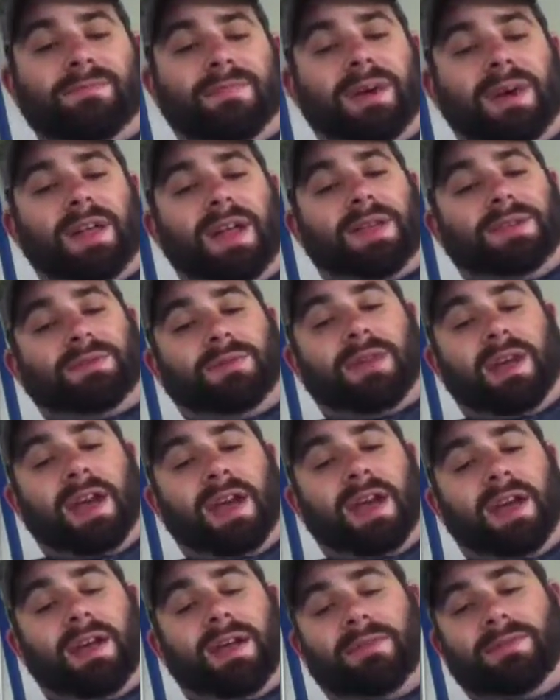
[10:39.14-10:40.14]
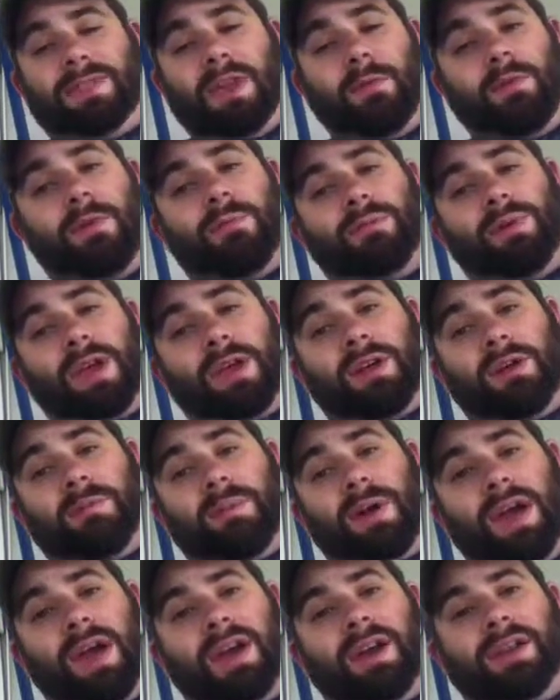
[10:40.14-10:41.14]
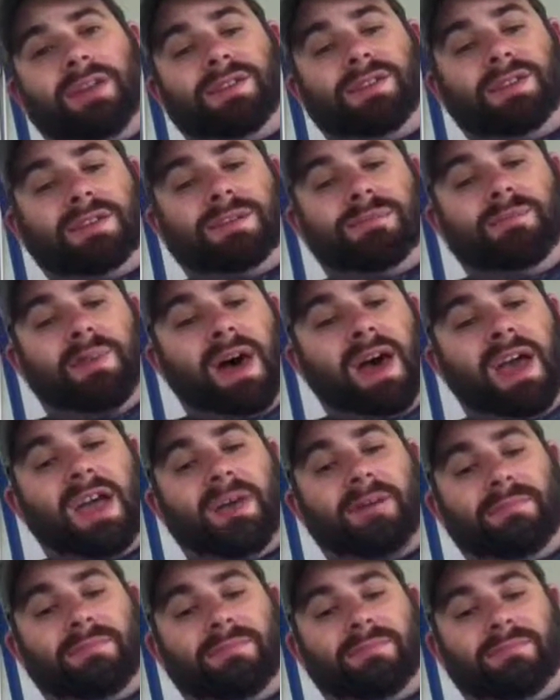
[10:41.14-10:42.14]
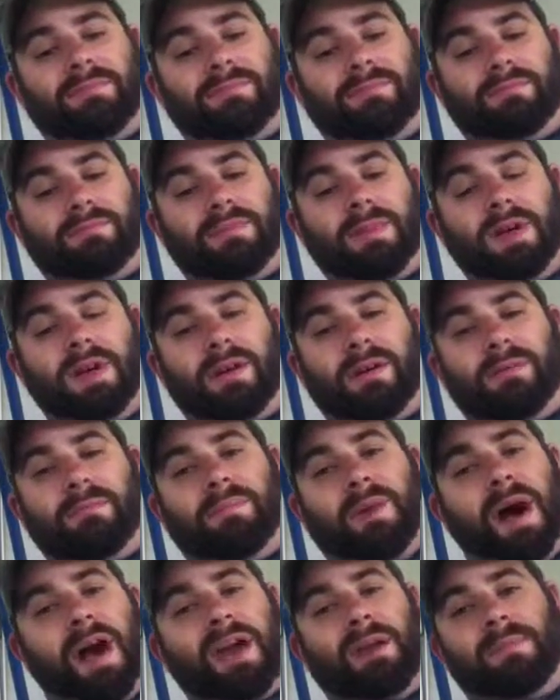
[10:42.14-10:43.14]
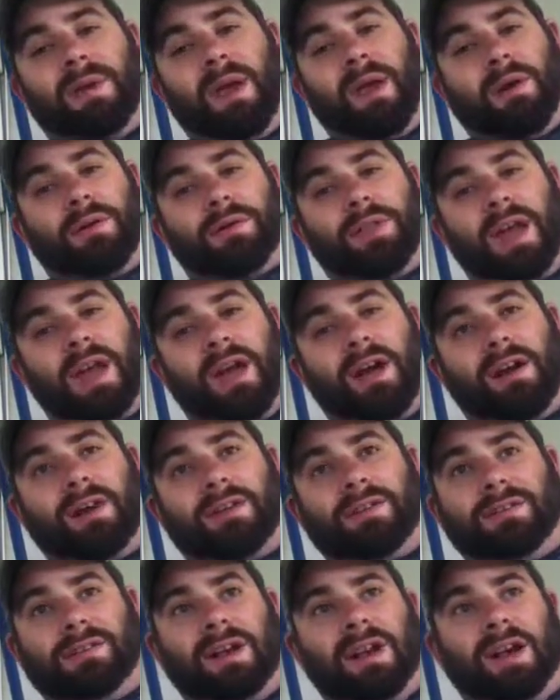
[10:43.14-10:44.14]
But that's okay. They won't break your bank. Just buy them. Buy them here and there.